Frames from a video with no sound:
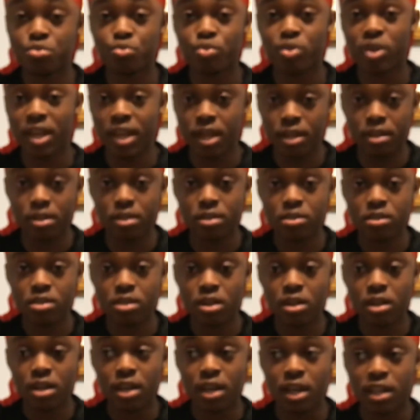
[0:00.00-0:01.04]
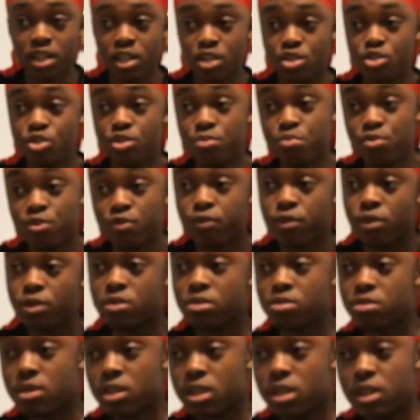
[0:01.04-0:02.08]
will end, and then you move on
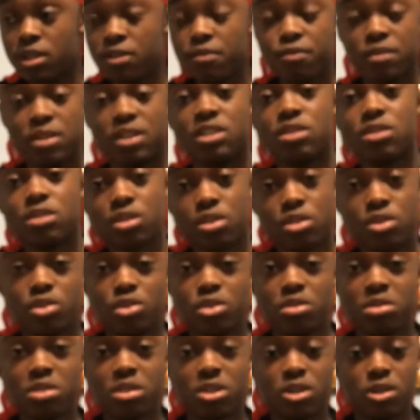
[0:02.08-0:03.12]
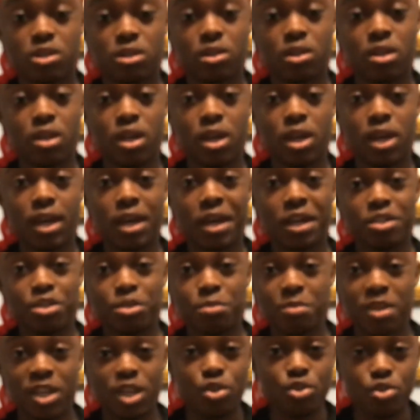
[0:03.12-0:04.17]
to a different institution, and you
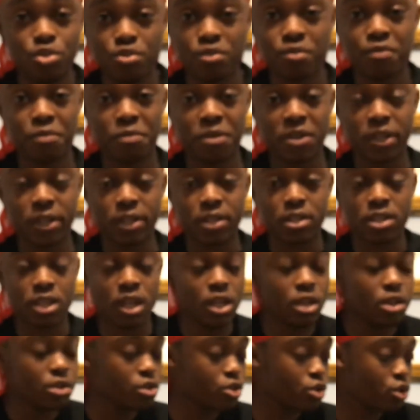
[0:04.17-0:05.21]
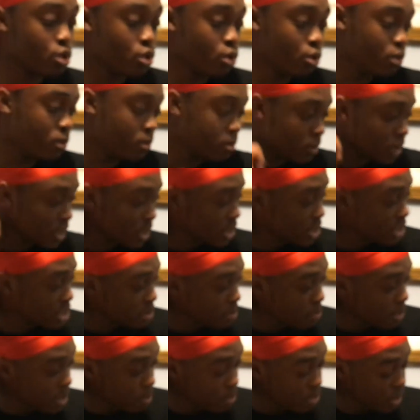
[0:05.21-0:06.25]
make new friends. So it just
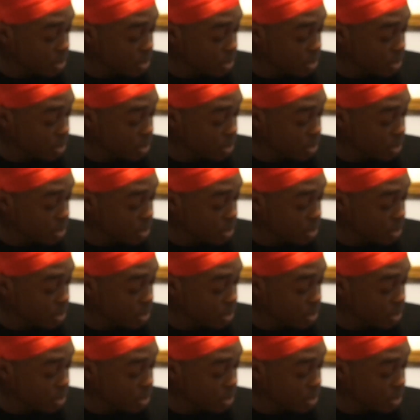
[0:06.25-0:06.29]
made me